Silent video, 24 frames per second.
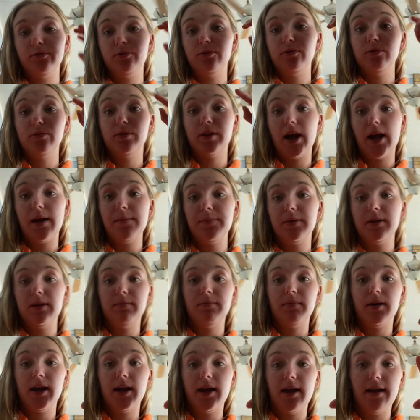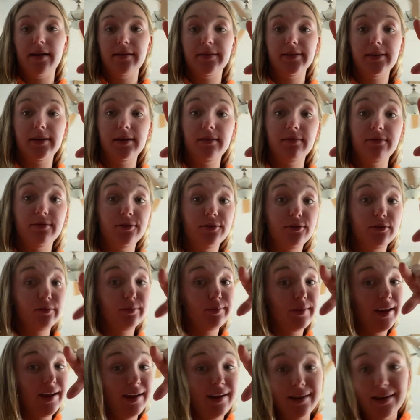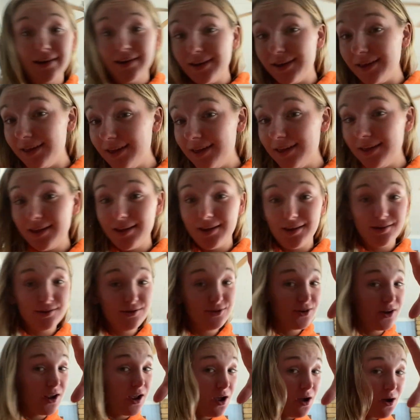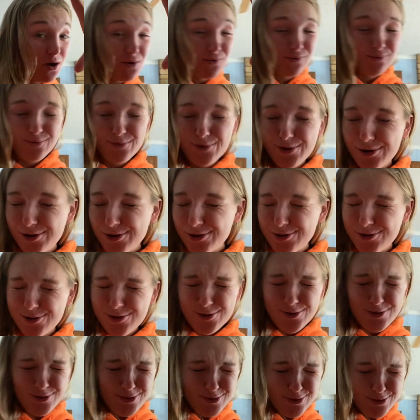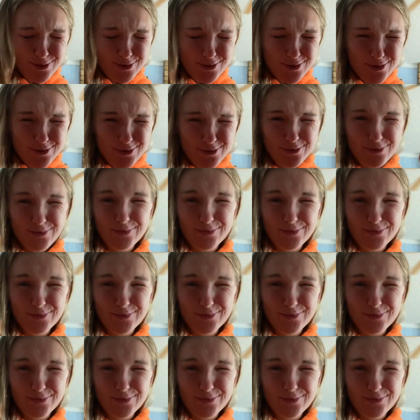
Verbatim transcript: to type in my essay for Spanish. Woo!